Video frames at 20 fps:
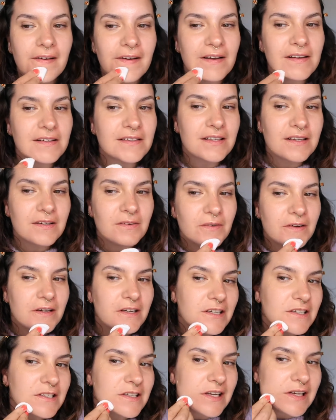I was like, why
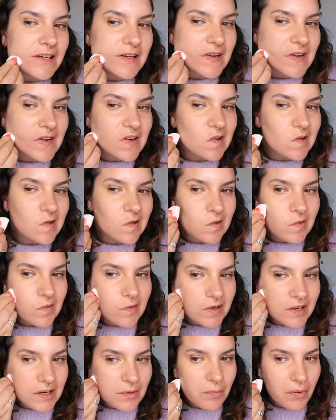does that not look
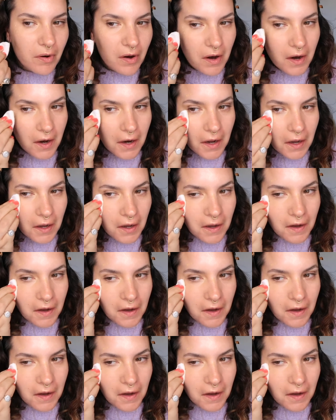really bright?